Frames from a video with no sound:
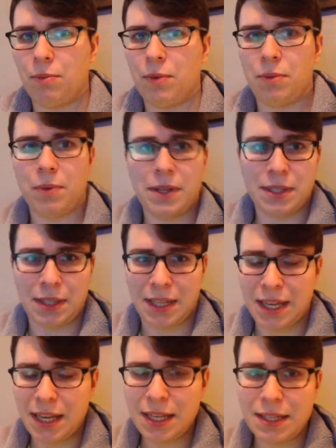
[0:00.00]
with raising the
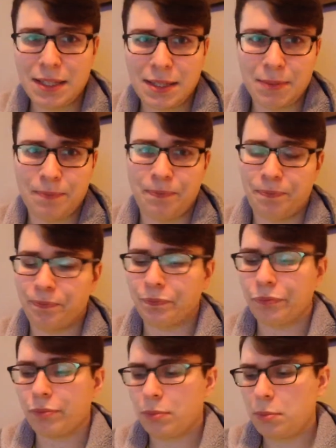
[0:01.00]
kids,
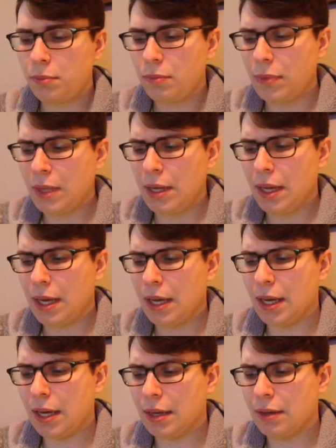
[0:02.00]

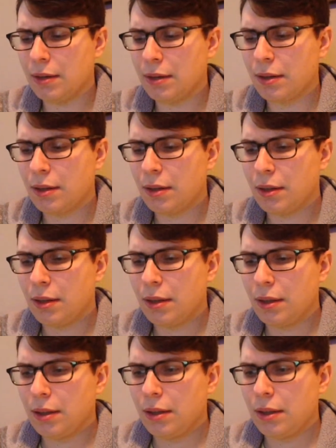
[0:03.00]
and
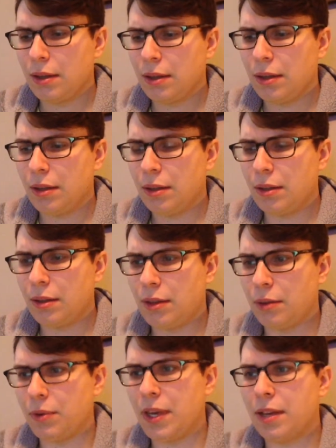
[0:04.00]

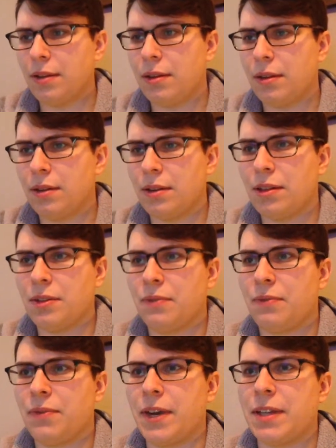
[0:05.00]
they would get into these
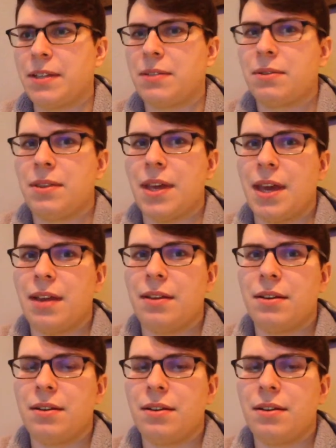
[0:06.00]
fights that